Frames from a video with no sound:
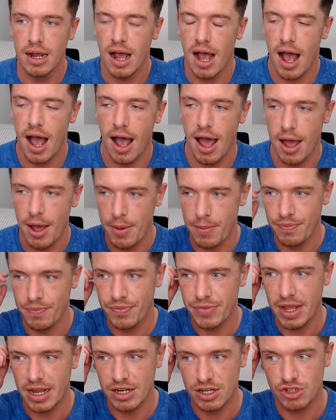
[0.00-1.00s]
And
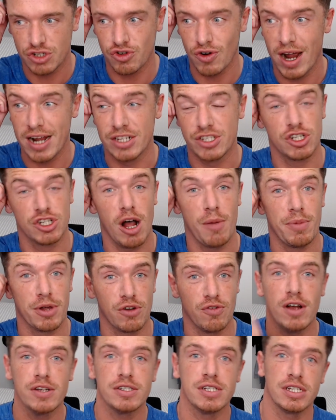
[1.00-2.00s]
to try and stop the
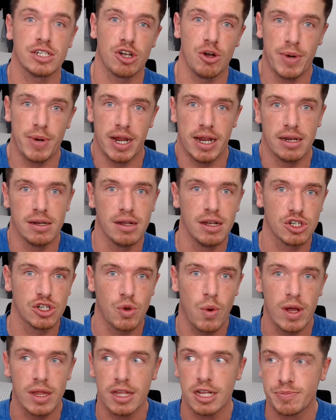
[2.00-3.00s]
crosses coming in as
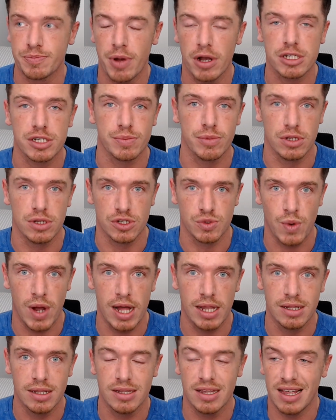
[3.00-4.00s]
quickly as possible as
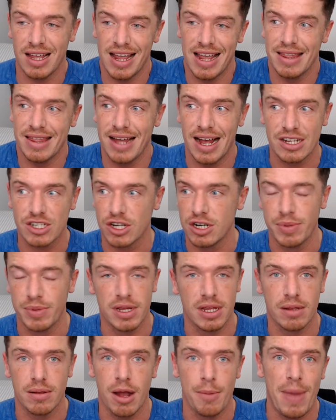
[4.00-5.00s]
well. That's going to
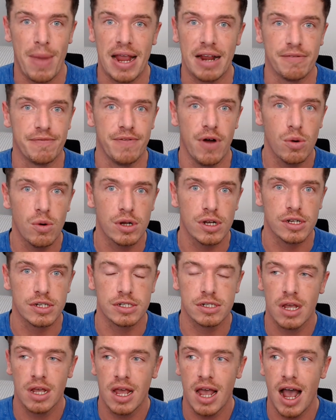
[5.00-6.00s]
be a main
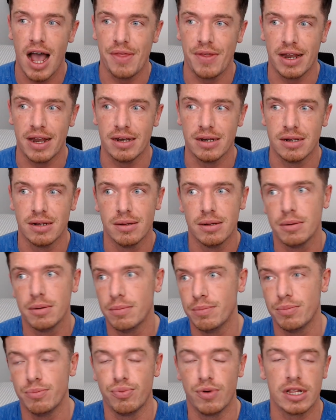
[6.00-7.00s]
focus. And then
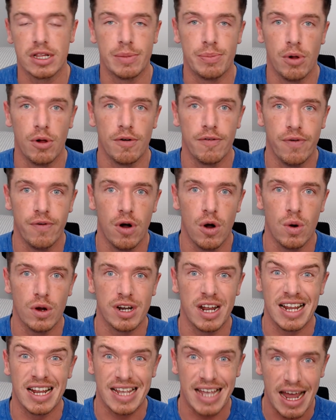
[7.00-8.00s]
bring the ball
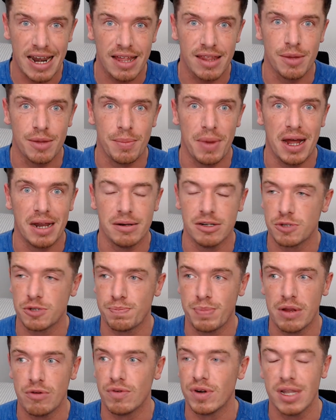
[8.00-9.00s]
forward and get at them and
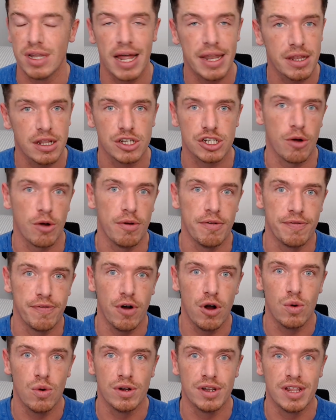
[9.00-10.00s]
just be relentless going
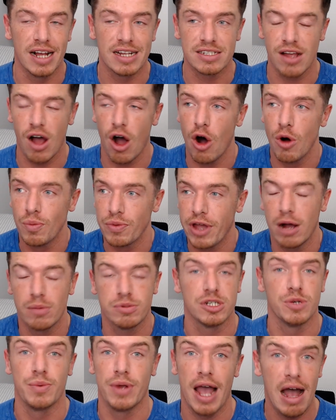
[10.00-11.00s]
forward. That's the only
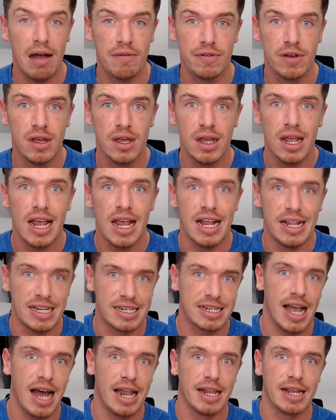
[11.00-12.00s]
option we have in this
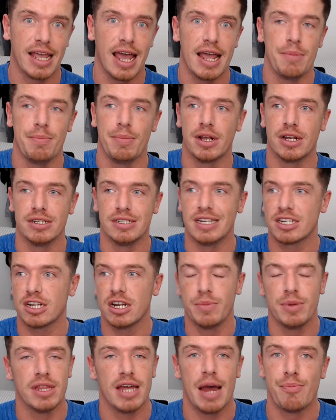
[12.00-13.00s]
kind of game, because it's going
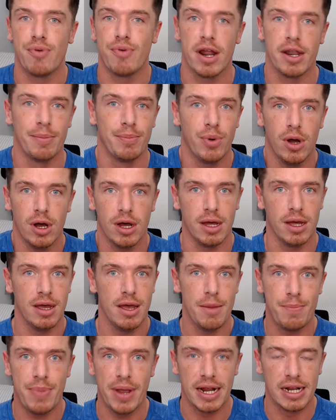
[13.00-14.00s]
to be their bread and butter,
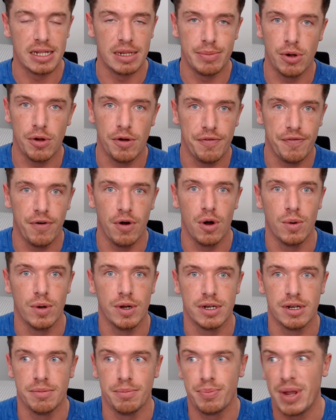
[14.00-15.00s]
pinging the ball
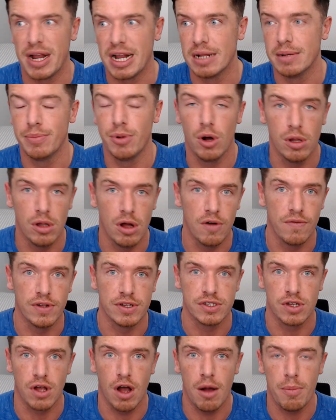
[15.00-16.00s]
forward and pinging the ball over
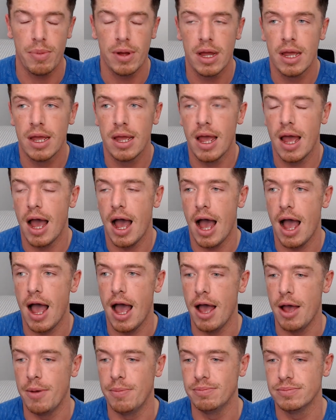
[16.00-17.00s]
the top.
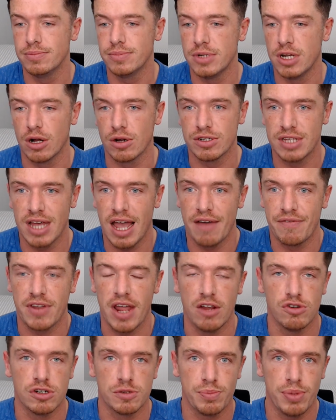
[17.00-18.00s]
You know, because they have
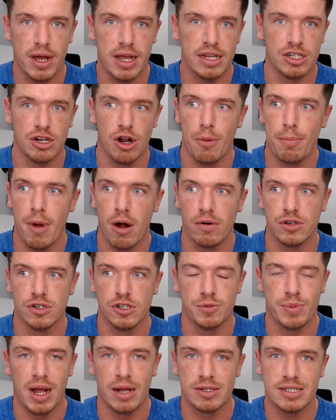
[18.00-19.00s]
dangerous players. You know, Morris
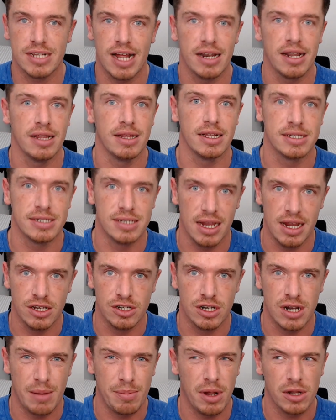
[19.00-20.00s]
is about standing this
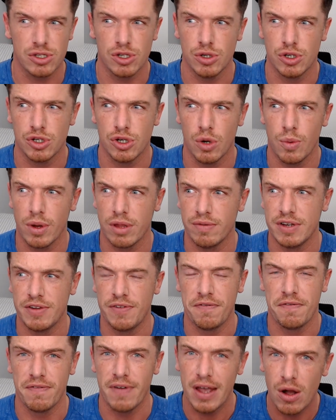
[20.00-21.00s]
season. I'm not too sure whether he's
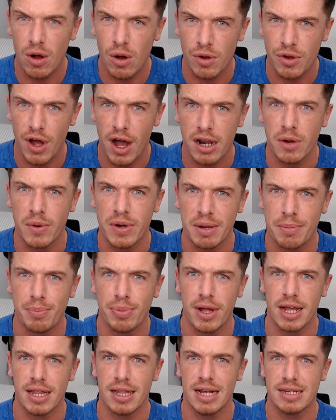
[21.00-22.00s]
fit or not. I know he didn't
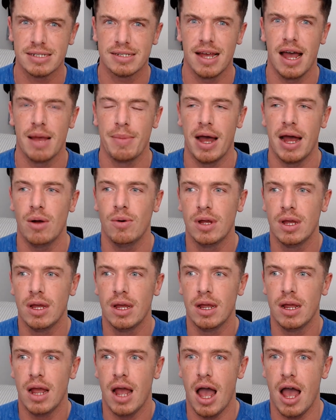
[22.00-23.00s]
play last time out,
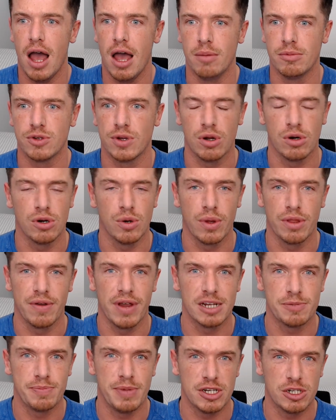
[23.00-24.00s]
so I don't know whether
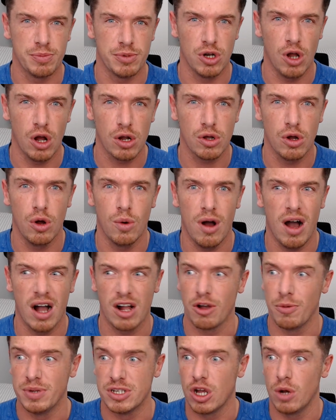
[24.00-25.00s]
he has picked up a knock or what. I
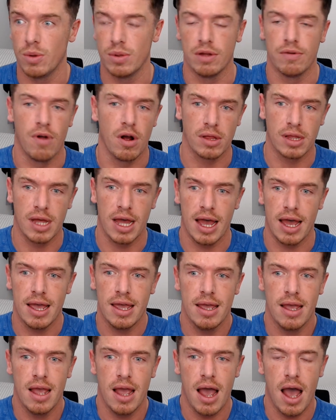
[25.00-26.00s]
could be totally wrong
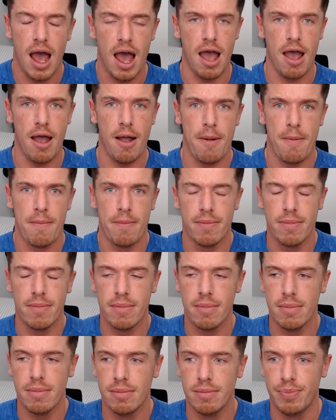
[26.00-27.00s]
there. You
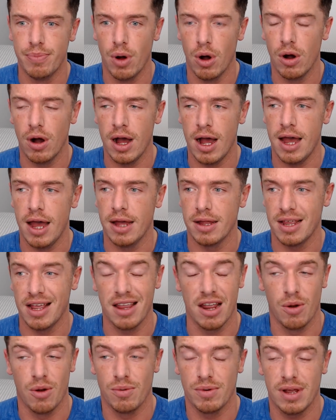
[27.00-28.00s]

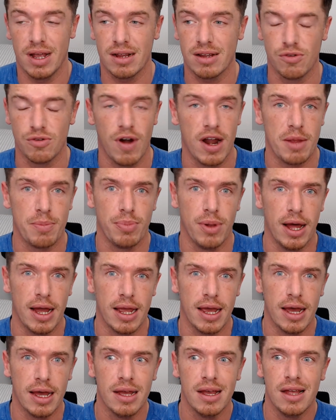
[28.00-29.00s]
know, great
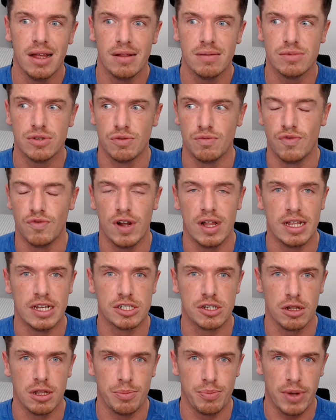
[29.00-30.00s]
player. Some really
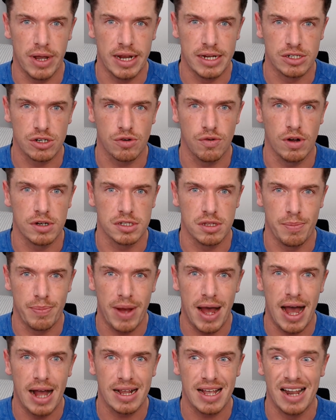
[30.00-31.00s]
solid players across the
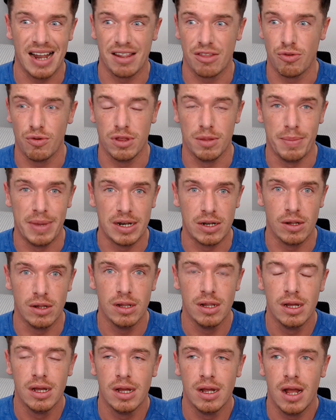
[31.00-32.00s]
back and through the
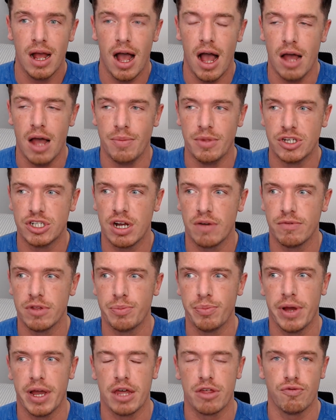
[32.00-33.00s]
middle. They generally
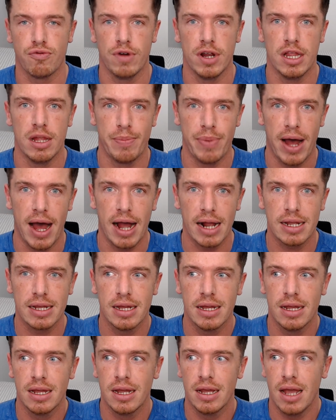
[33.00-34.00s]
play 3 at the back,
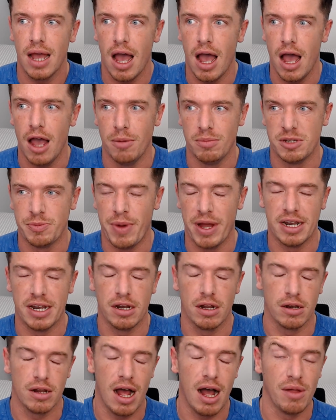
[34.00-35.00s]

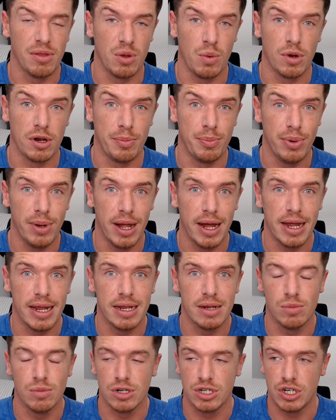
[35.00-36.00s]
depending on how they want to
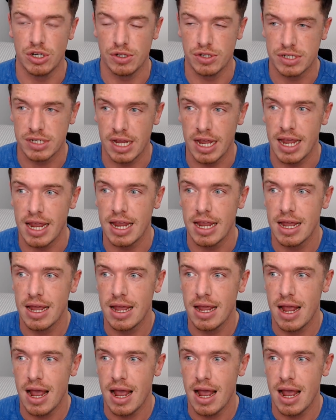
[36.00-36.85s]
play, which you'll see.